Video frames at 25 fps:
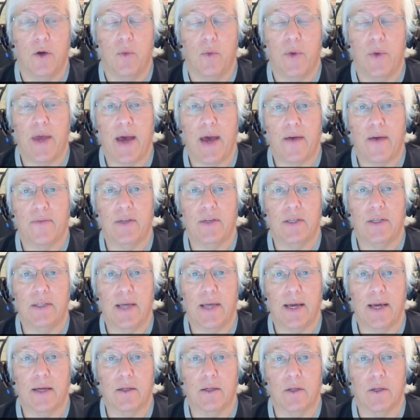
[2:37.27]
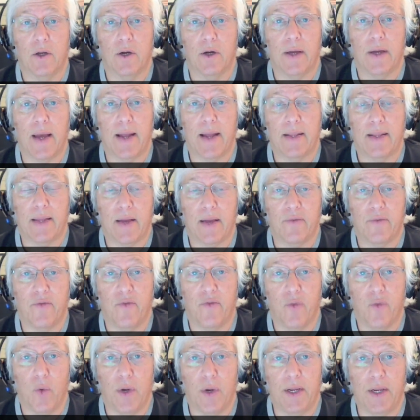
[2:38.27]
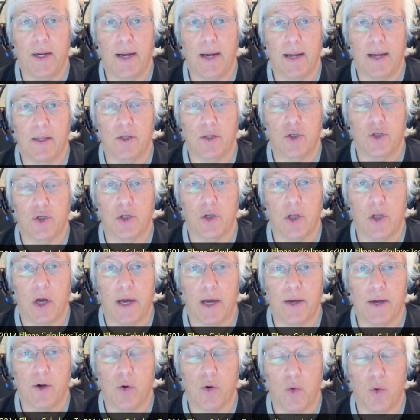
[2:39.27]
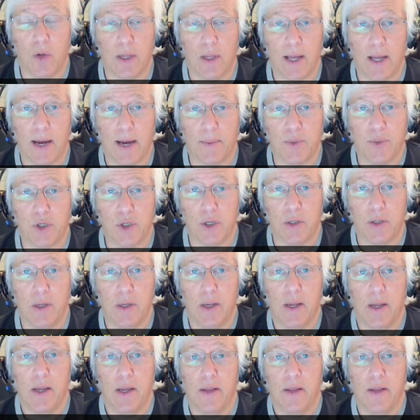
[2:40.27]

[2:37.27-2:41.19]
we have to take a look at that $40 July call option